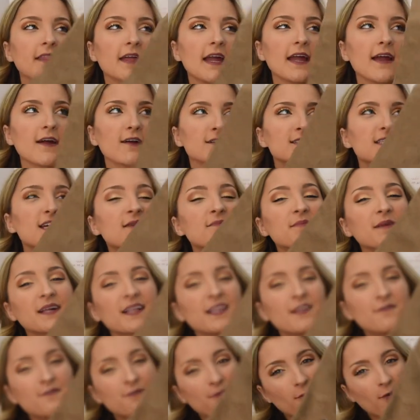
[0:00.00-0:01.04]
they are
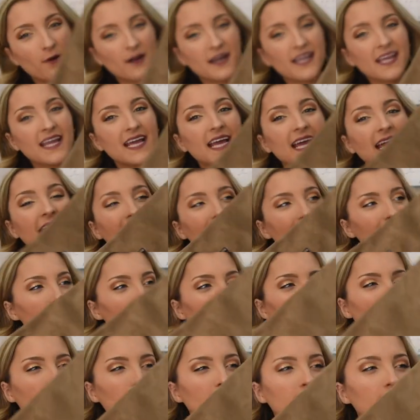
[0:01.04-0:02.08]
typically 40 and they were on